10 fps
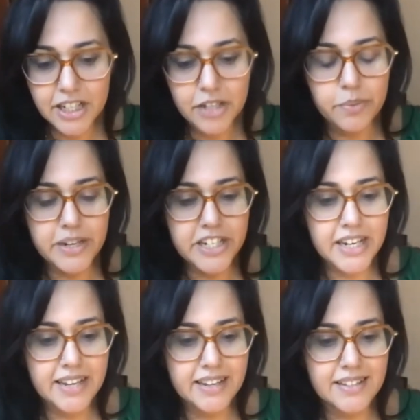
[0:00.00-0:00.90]
which
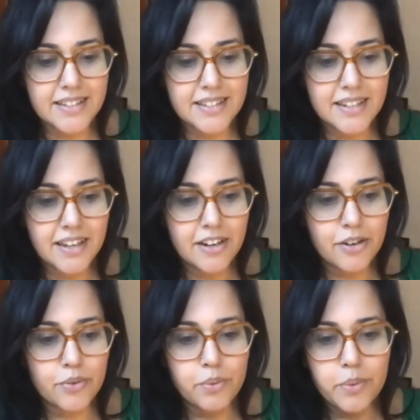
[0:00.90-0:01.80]
is
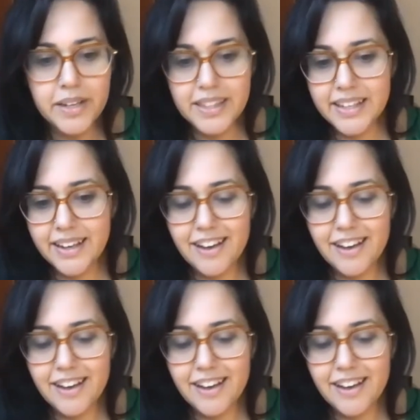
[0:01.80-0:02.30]
really